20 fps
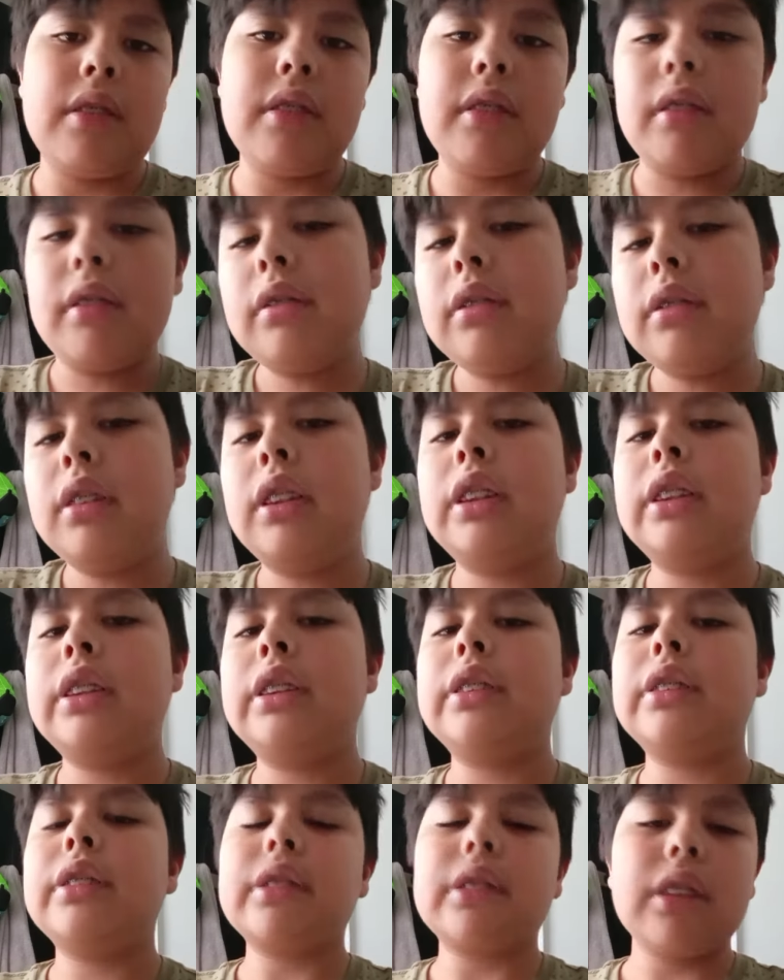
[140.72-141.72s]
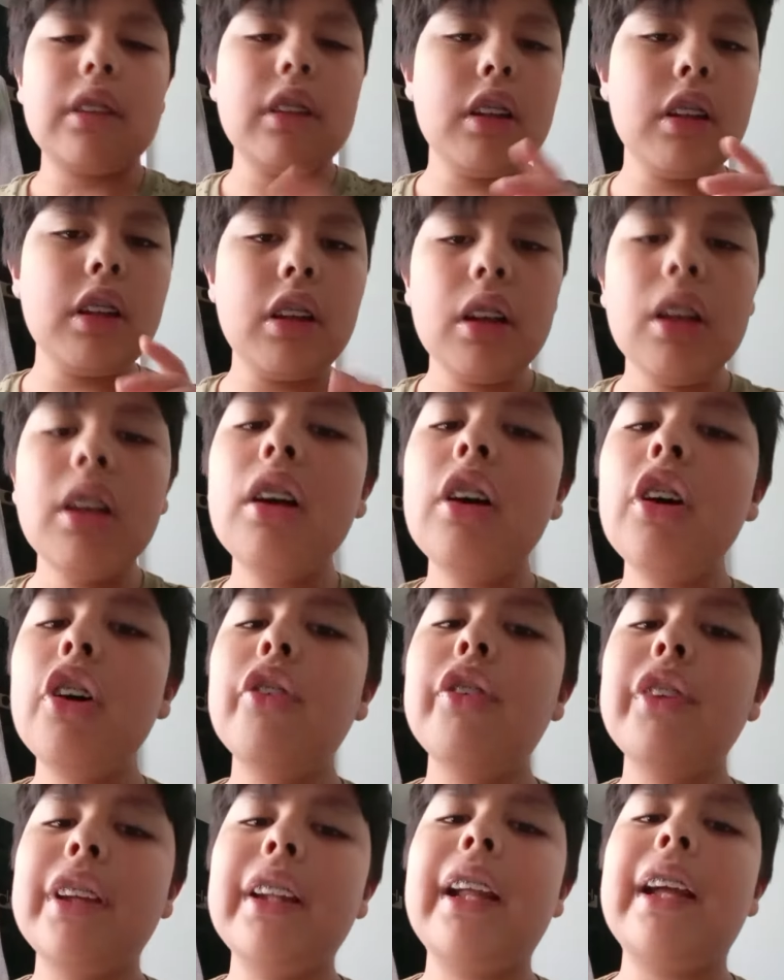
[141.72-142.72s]
I hope you
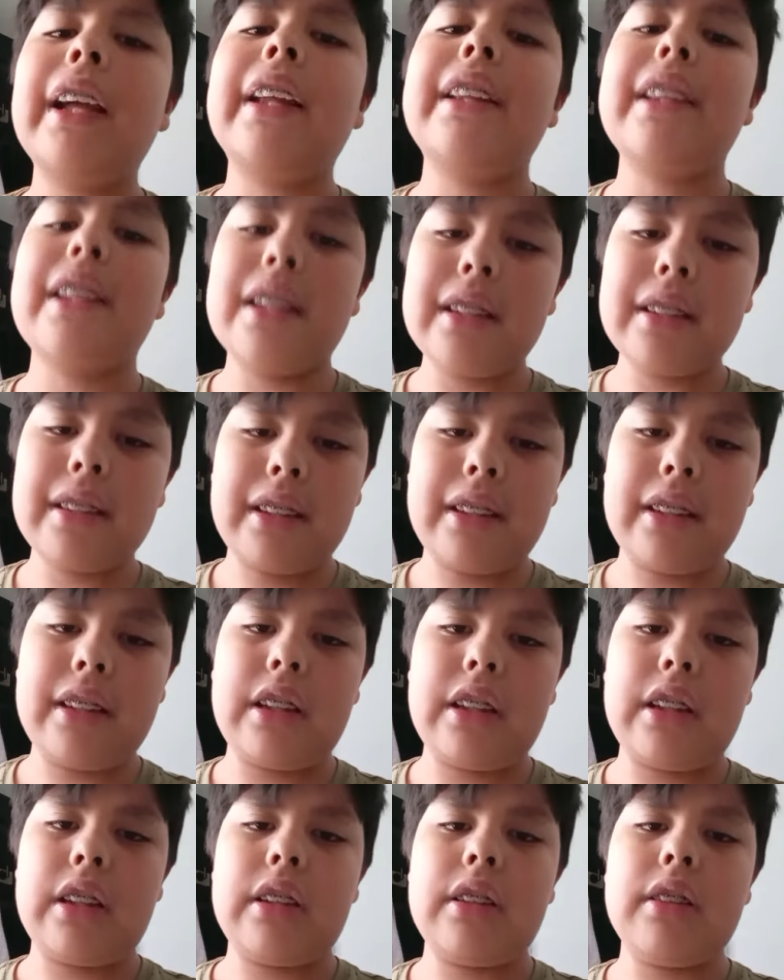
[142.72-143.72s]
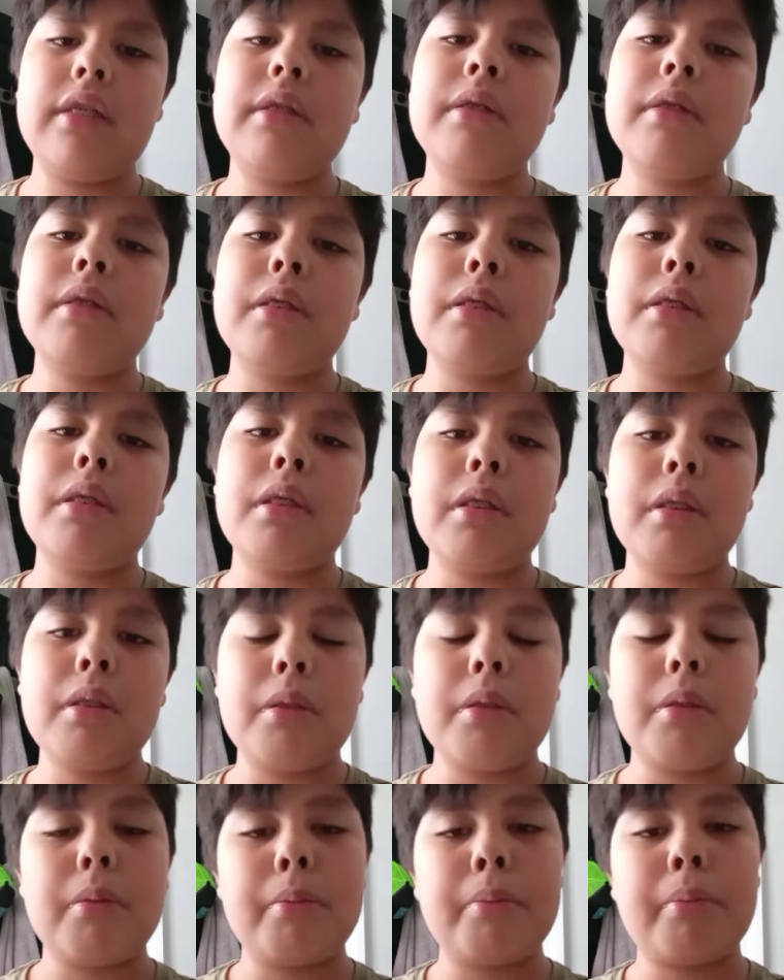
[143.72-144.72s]
like this and
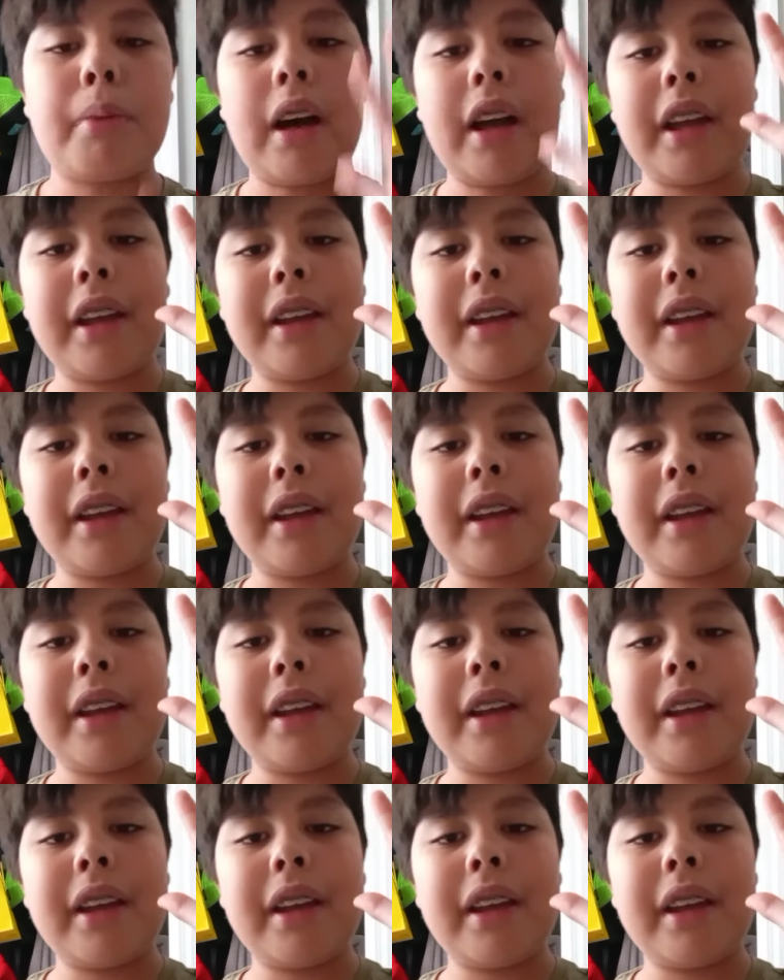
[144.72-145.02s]
bye.